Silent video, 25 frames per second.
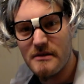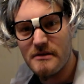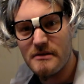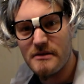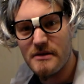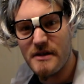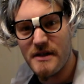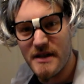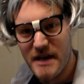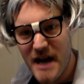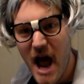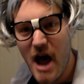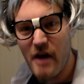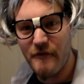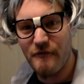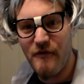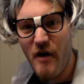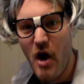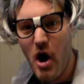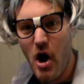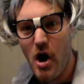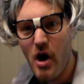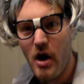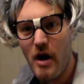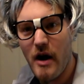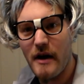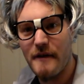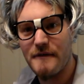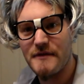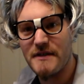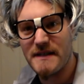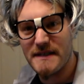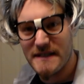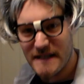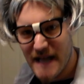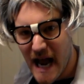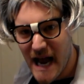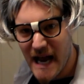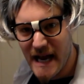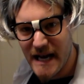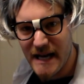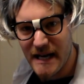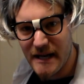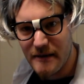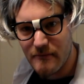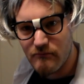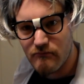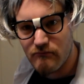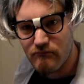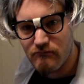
to the downfall of society.